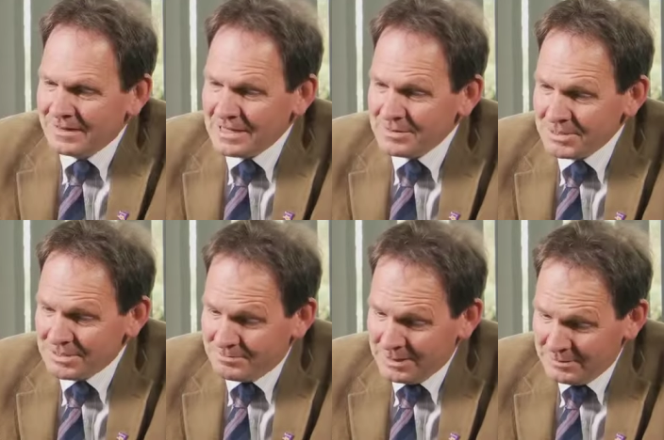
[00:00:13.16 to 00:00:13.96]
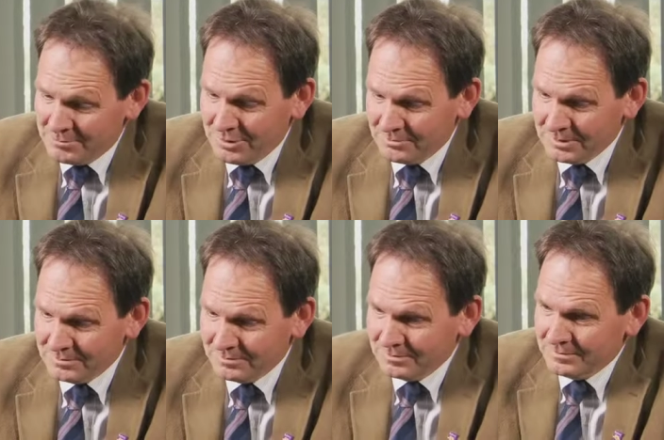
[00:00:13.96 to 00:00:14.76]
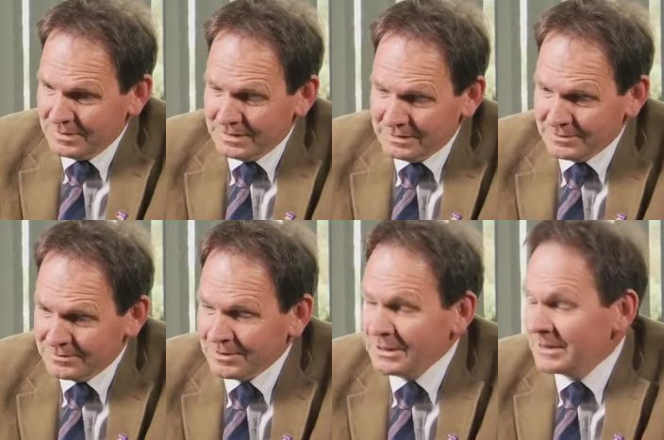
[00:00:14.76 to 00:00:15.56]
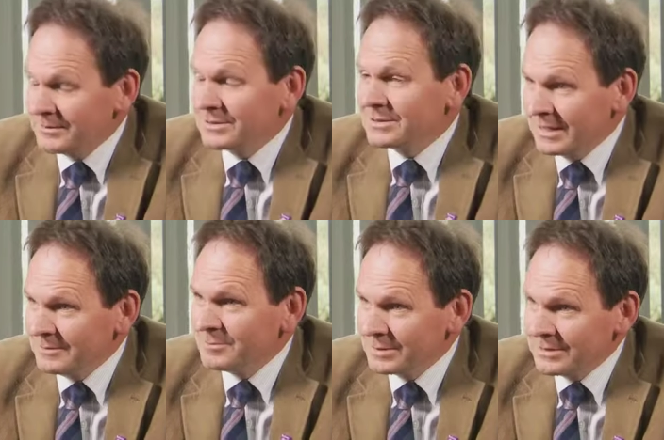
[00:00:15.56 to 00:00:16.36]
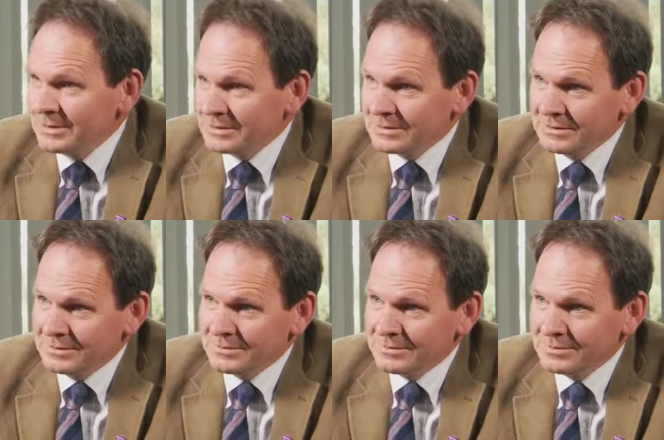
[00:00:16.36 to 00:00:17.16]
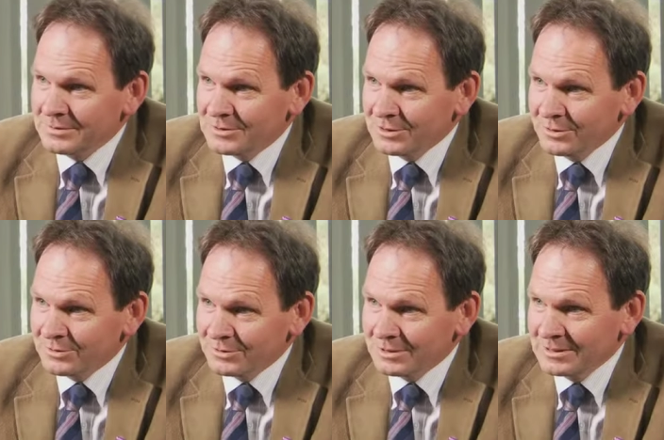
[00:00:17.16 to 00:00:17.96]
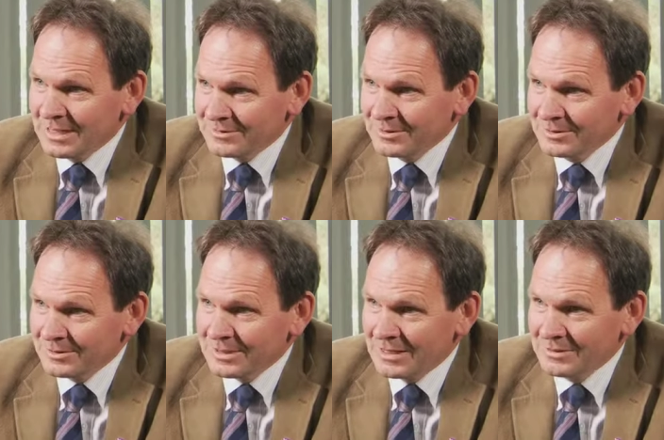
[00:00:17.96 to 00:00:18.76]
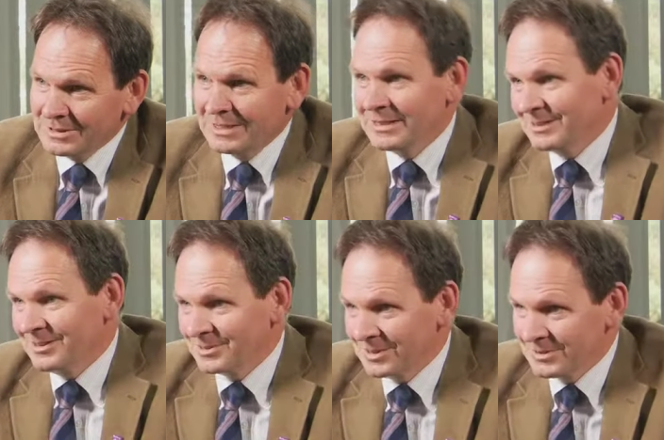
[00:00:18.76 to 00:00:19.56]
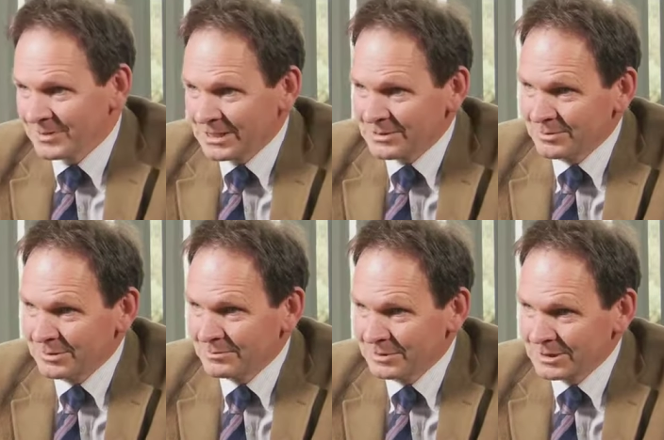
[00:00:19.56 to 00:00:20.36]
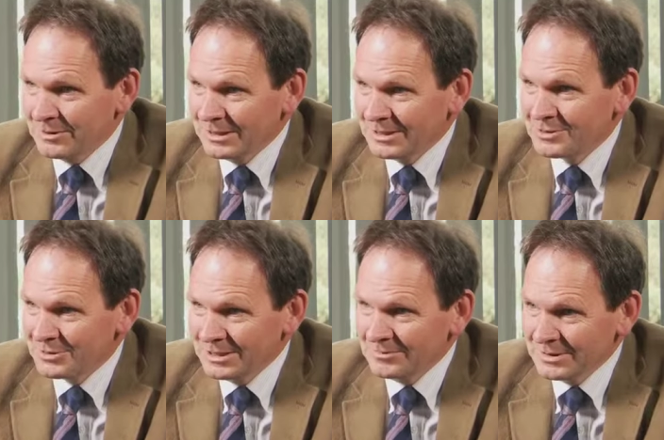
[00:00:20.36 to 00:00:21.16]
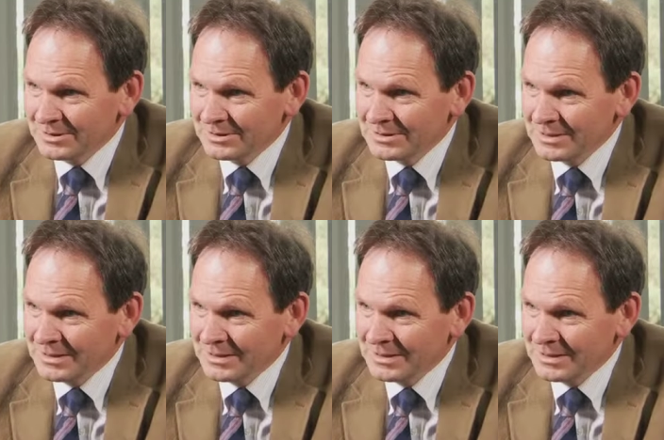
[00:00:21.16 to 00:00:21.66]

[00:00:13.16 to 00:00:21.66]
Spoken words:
Asthma is a big problem. 5 to 10% of children and adults have a diagnosis of asthma and require treatment.